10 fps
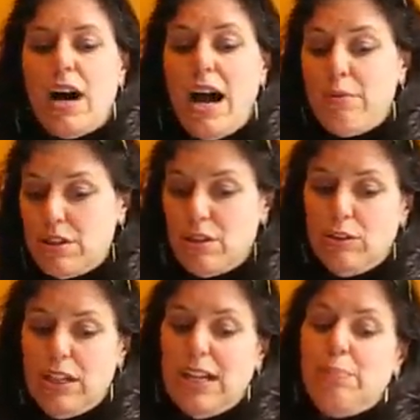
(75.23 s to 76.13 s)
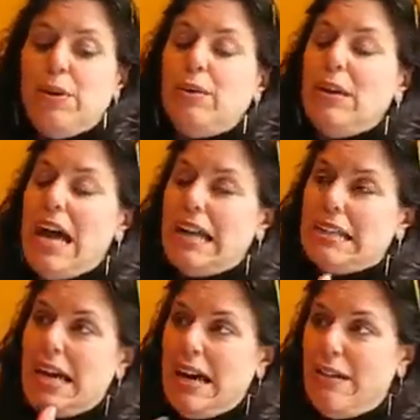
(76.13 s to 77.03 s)
I was sold on it, but we had
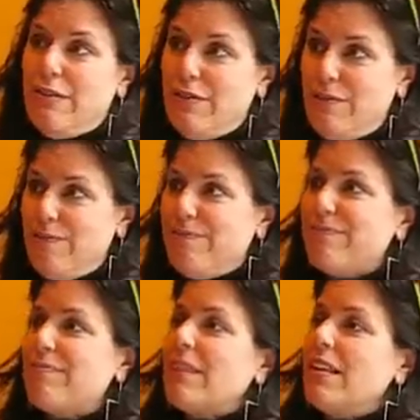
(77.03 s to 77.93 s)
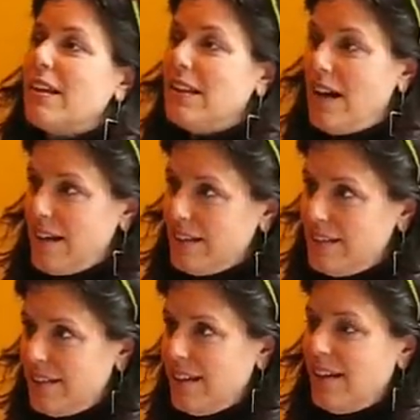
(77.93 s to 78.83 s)
to have the
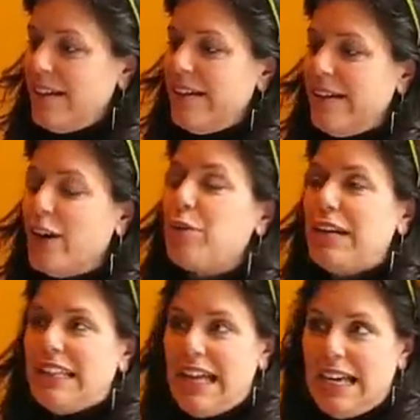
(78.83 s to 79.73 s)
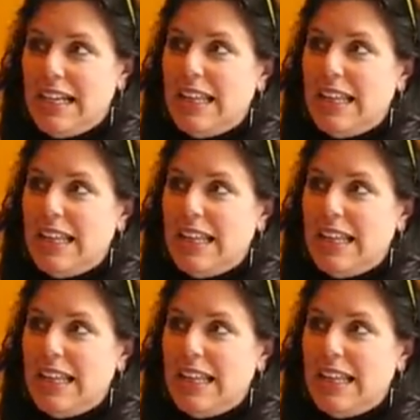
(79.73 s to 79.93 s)
client uh, agree to that.